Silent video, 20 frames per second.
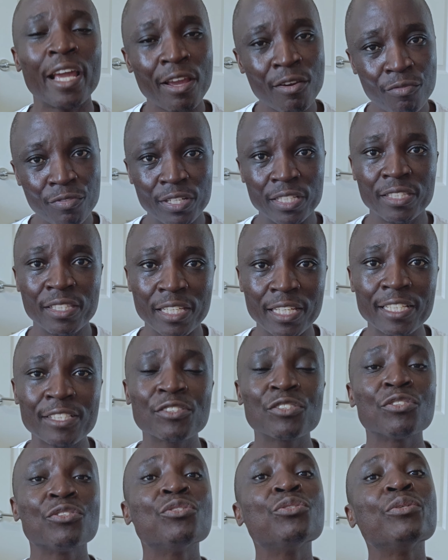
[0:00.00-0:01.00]

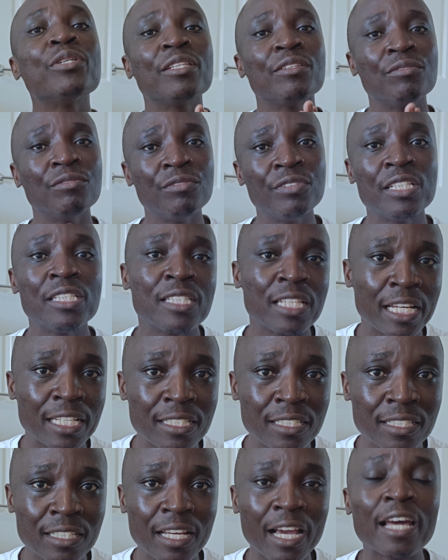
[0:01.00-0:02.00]
Everything to do with
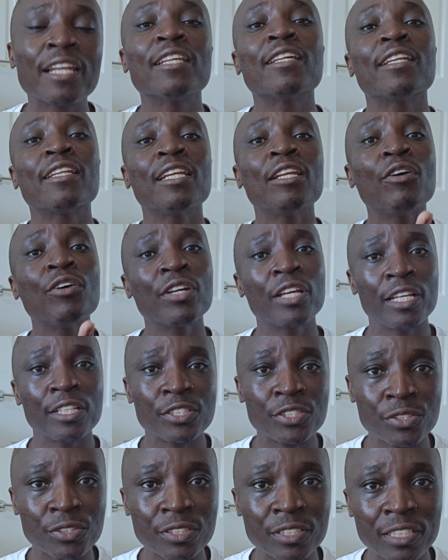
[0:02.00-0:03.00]
visas and
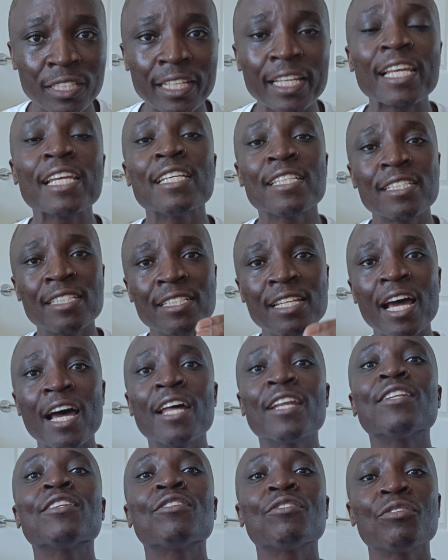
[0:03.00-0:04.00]
relocation is
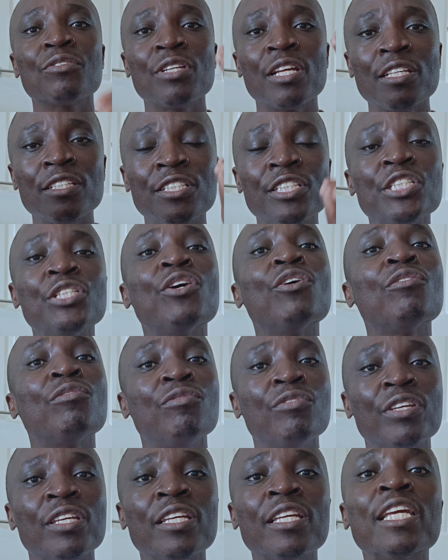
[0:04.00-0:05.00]
done through the
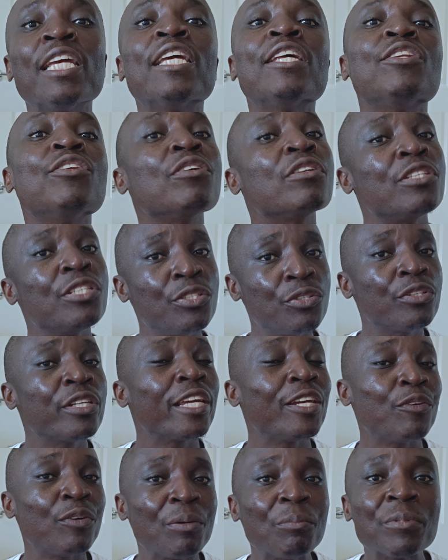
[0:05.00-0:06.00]

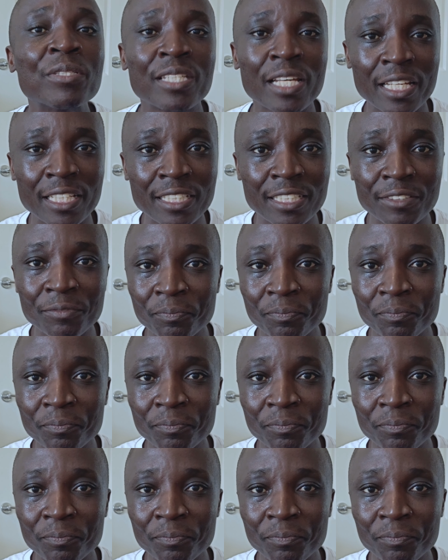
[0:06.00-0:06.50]
Gov't.uk website.